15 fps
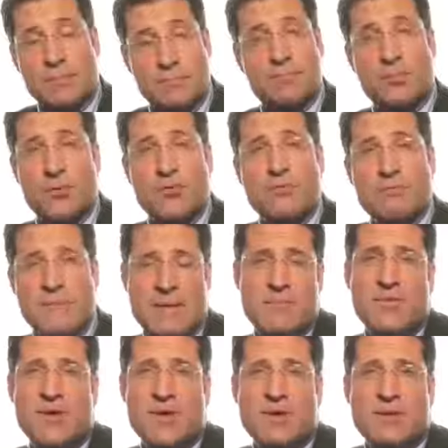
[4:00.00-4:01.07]
to improve
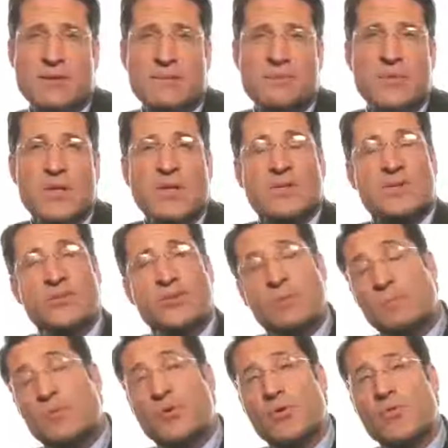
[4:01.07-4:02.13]
memory,
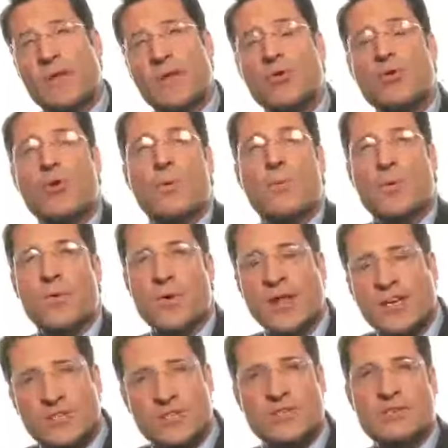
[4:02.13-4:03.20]
to improve
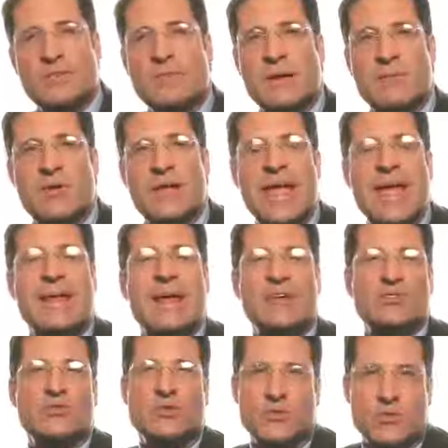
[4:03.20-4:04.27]
incorporation of memory, and
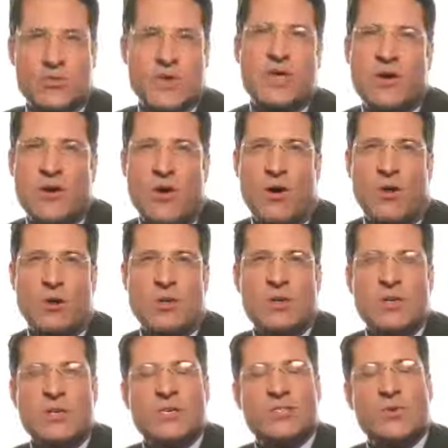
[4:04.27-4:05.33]
actually recall.
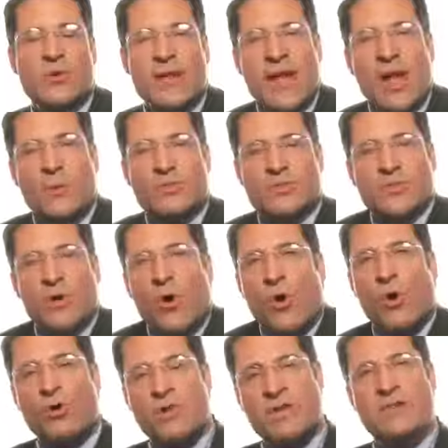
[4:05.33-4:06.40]
So it helps the
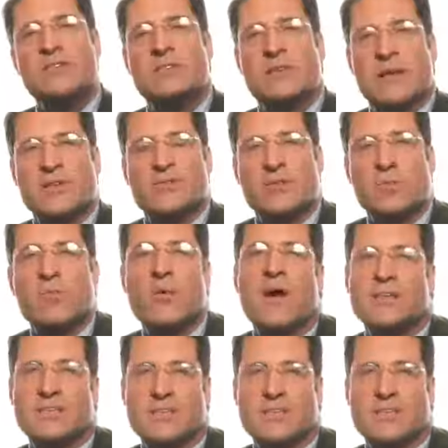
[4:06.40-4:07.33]
whole intellectual